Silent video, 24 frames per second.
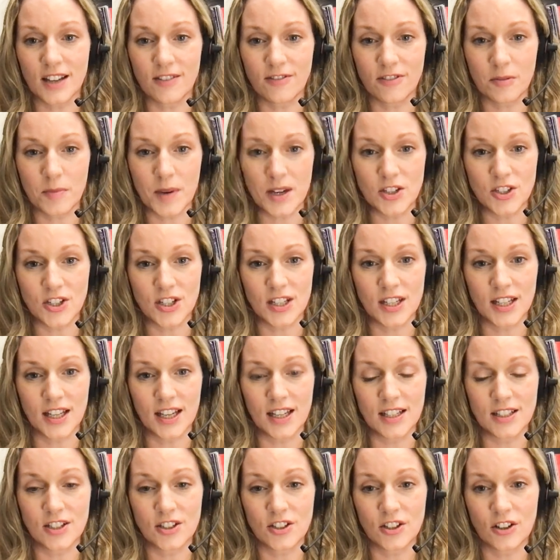information to get
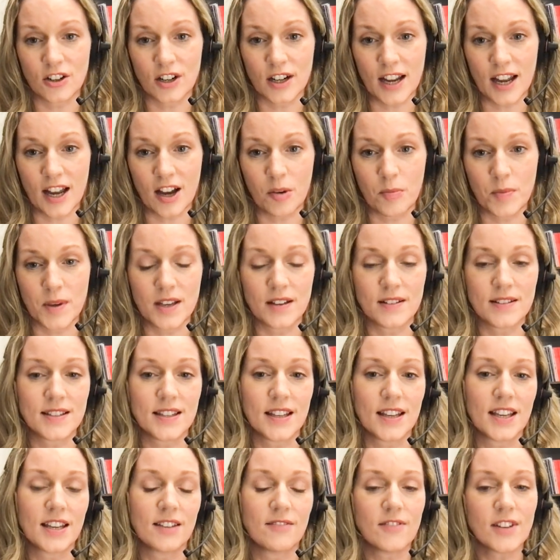into your account because
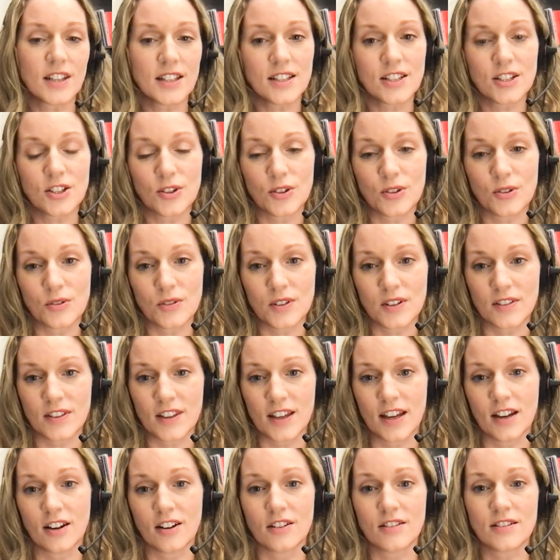they convince you that
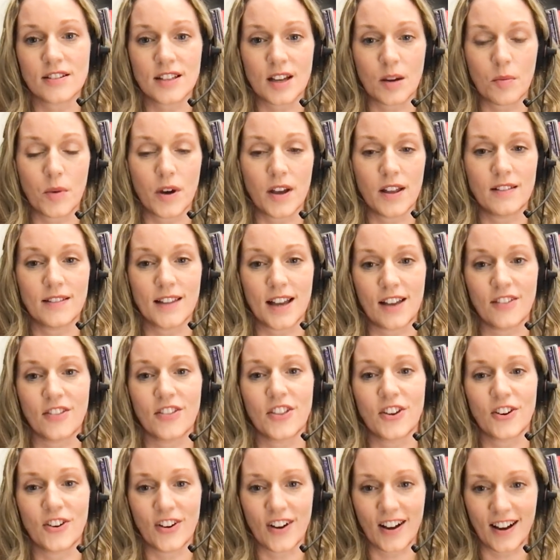they are someone that
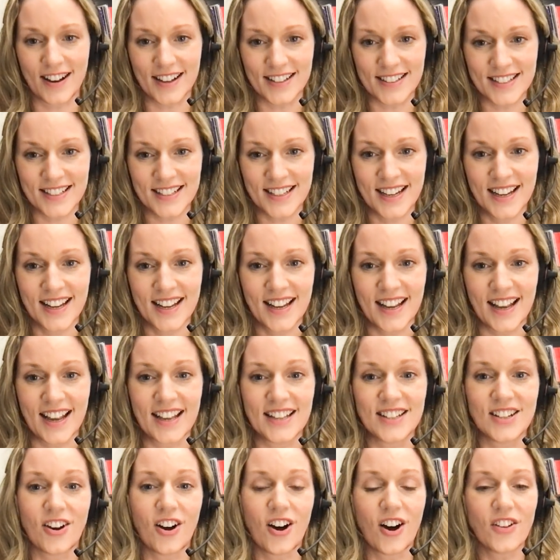they're not.
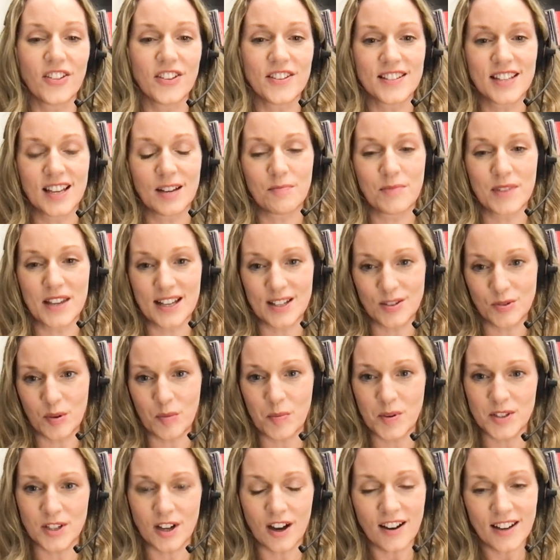And all the same things we've
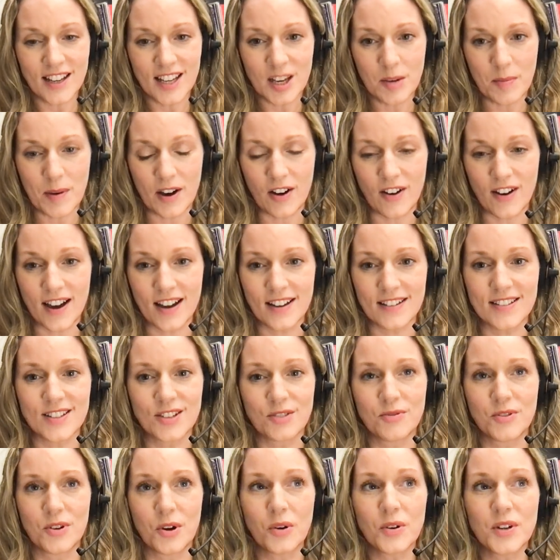been talking about, as
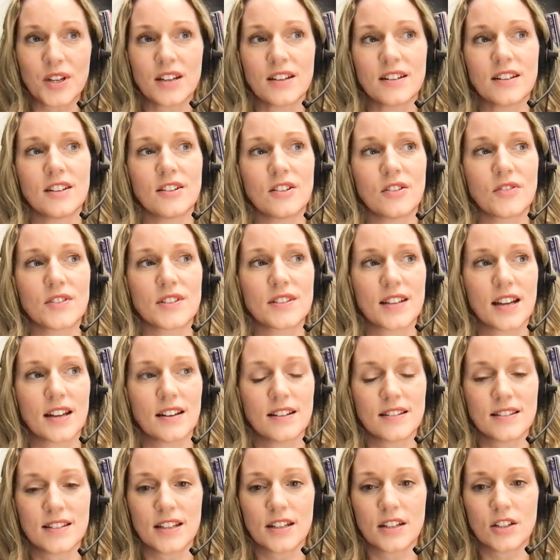you noted, you know, this
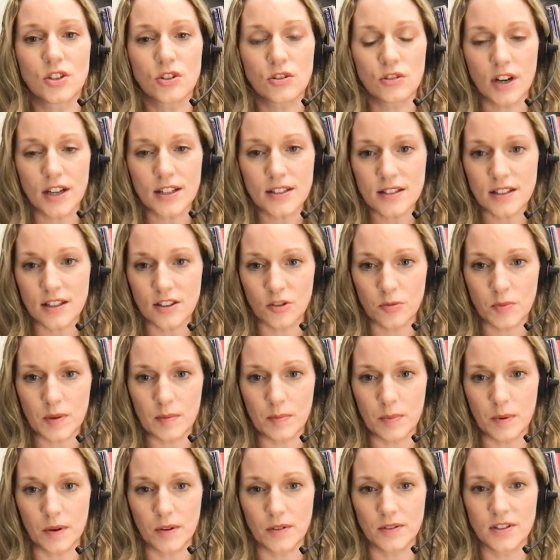tendency to trust other
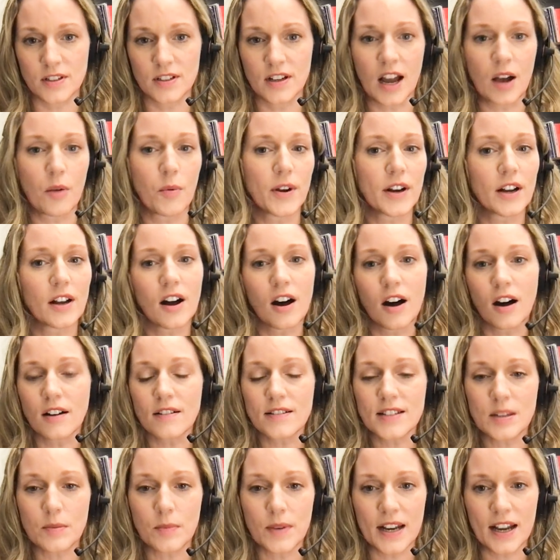people, to not want to call
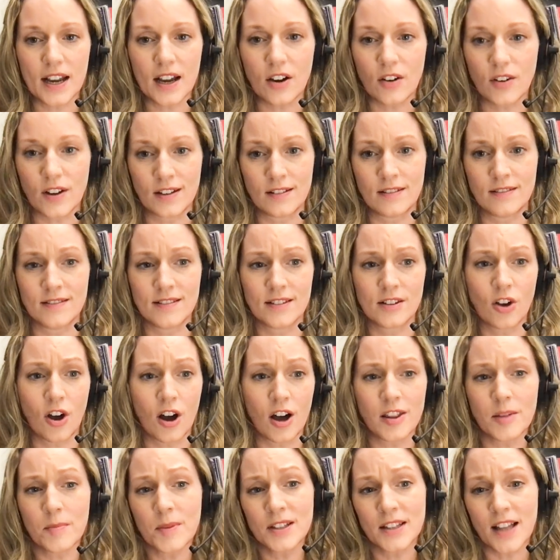someone out and
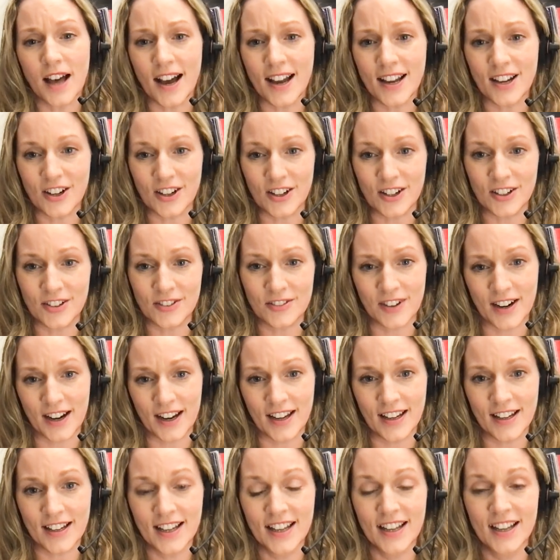call them a liar,
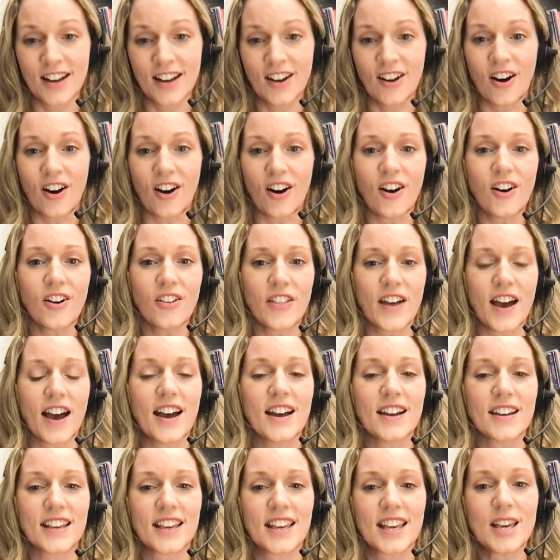right? All
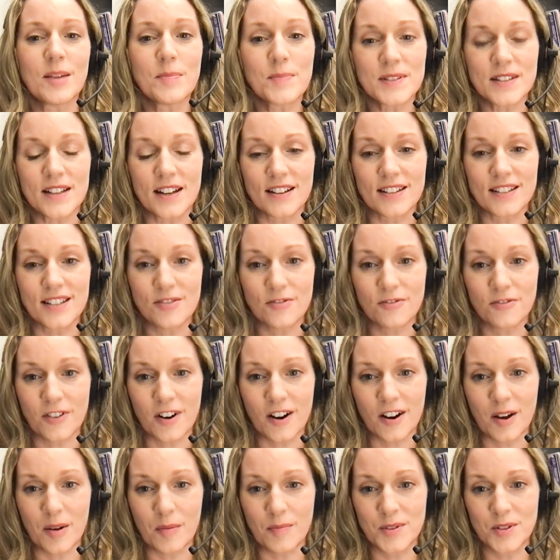that keeps us
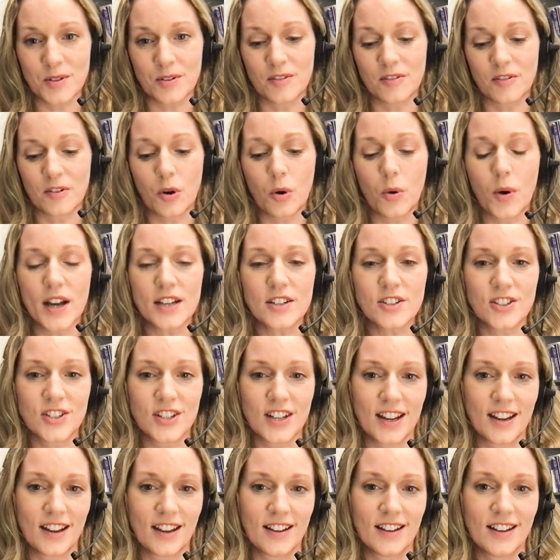from sort of
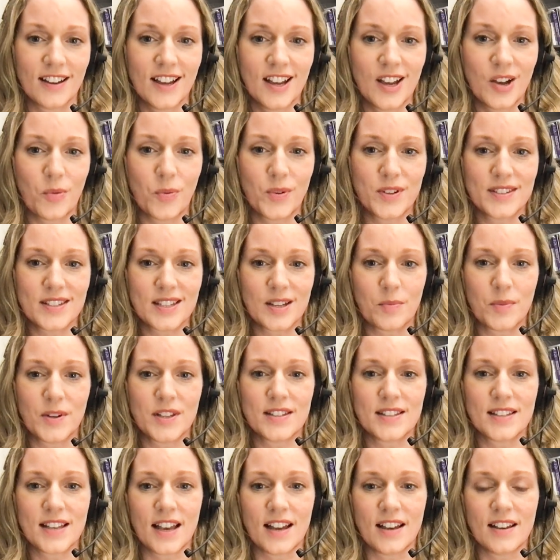questioning when someone
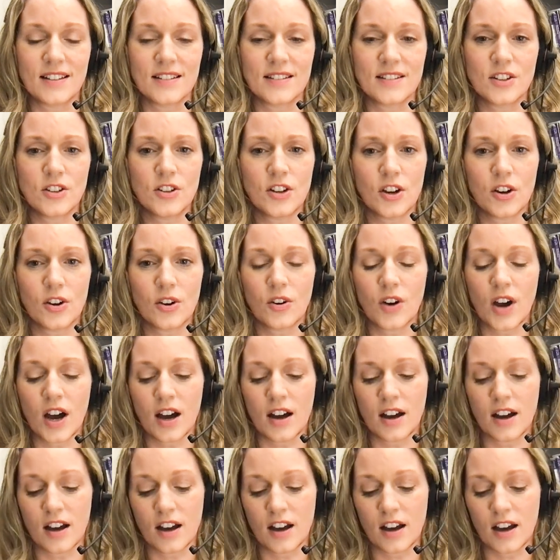says, you know,
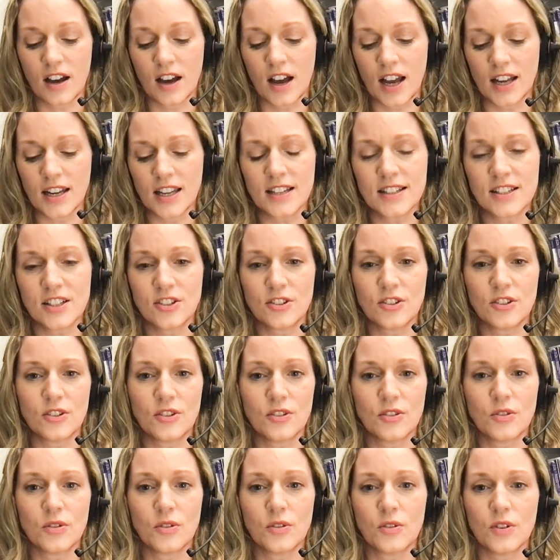I need
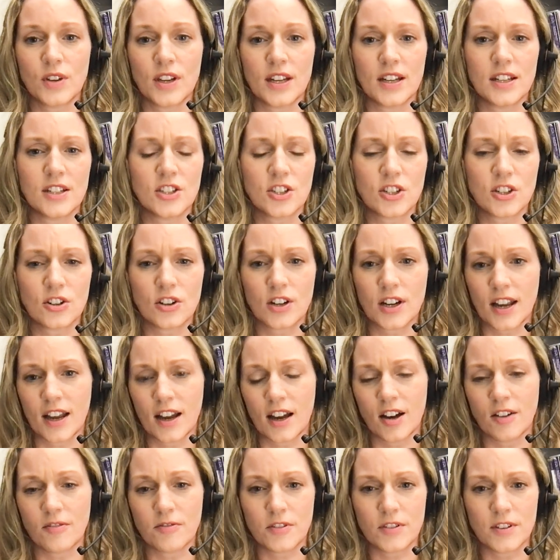to get into your
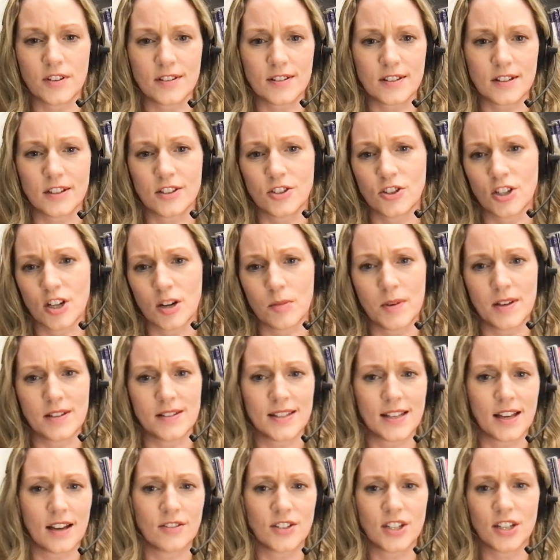account for this legitimate
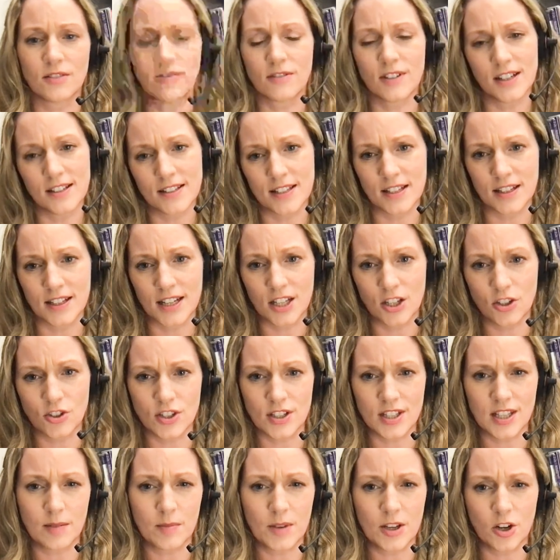sounding reason. Can you
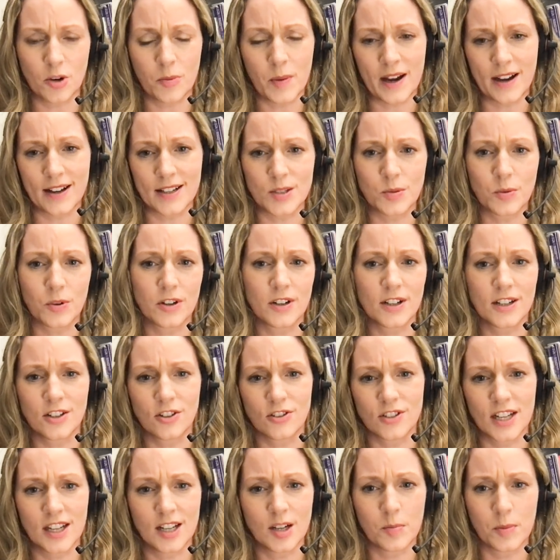just give me your password and your
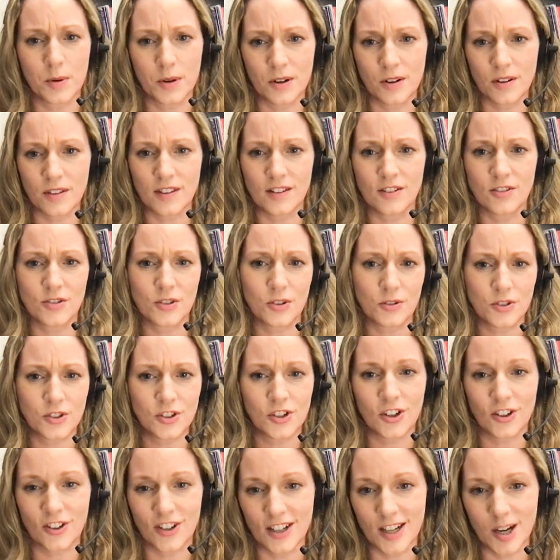date of birth and your social
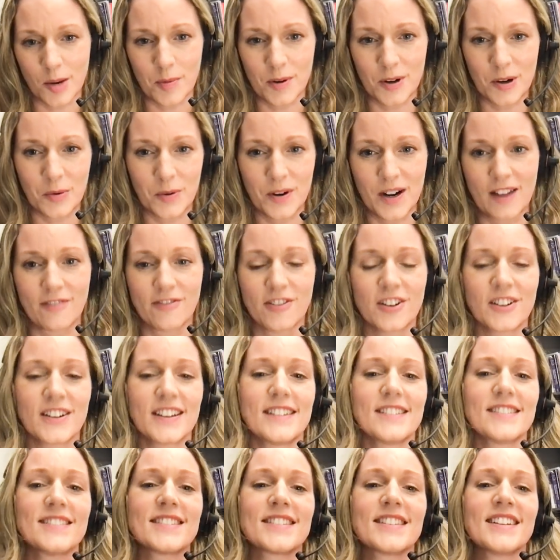security number or whatever it
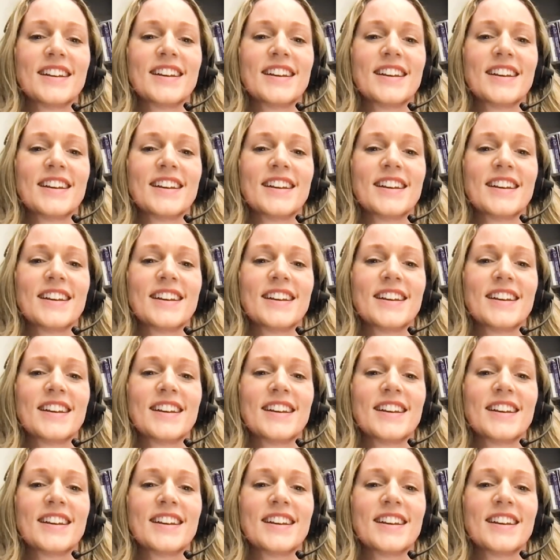is?